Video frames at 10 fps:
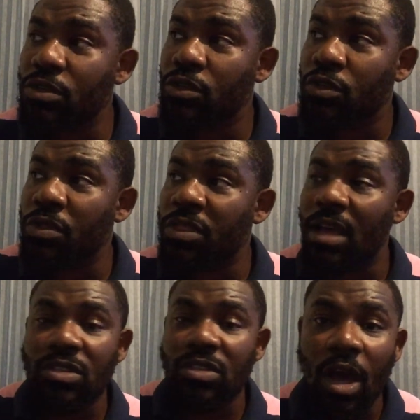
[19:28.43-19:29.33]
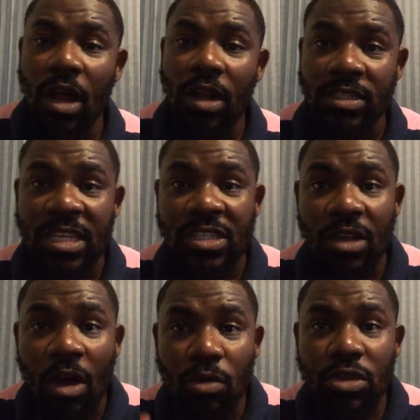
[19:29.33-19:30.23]
$2,000 is
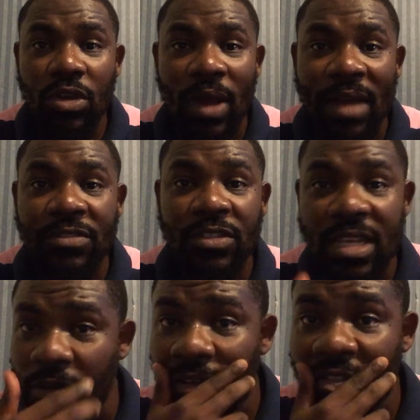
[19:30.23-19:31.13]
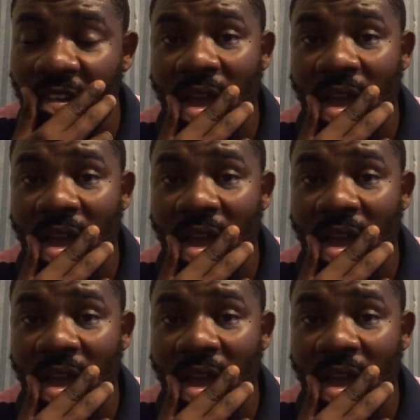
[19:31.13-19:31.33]
all you have to live off.